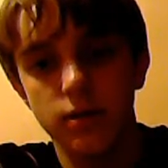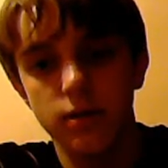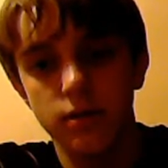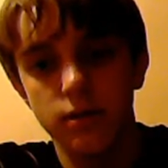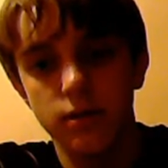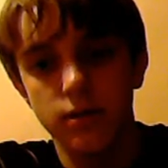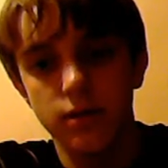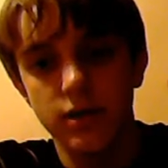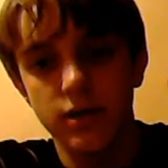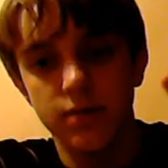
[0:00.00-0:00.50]

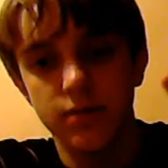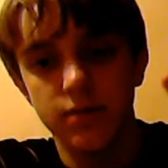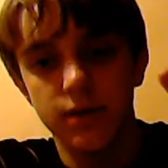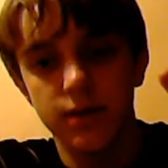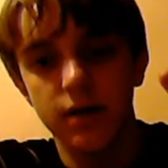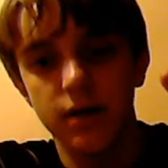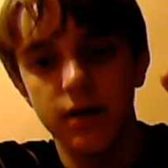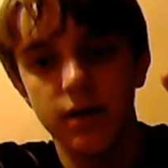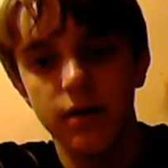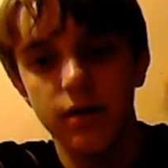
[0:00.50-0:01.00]
this bit
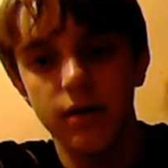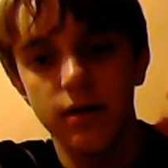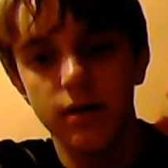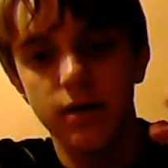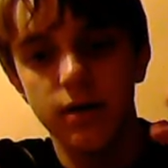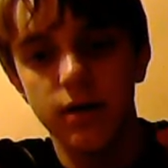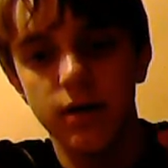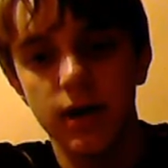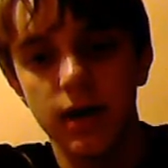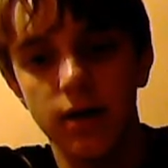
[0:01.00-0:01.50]

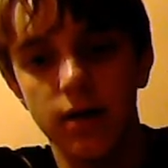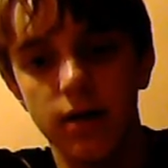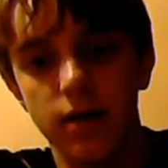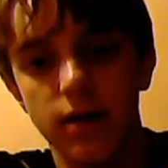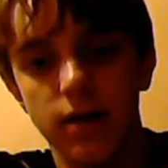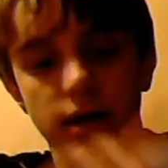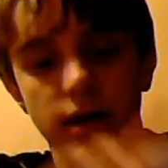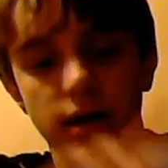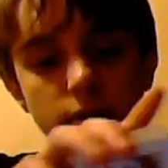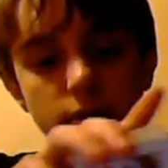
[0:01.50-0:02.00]
here, okay,
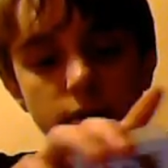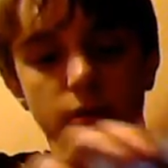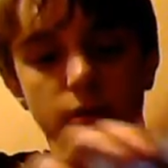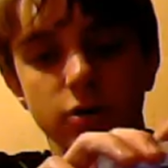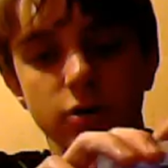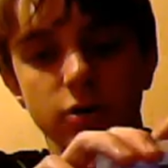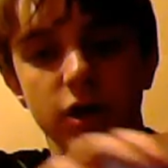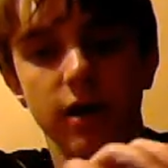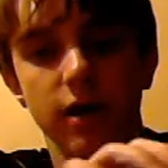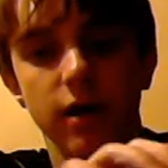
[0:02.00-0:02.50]
in the crotch
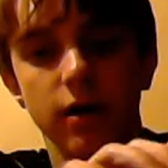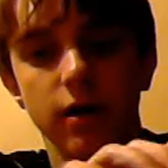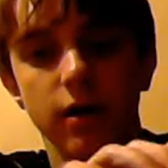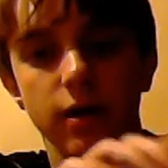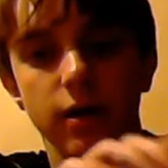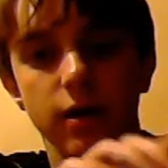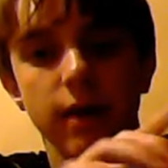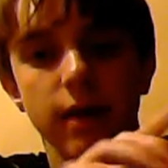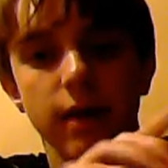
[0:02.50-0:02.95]
here, okay?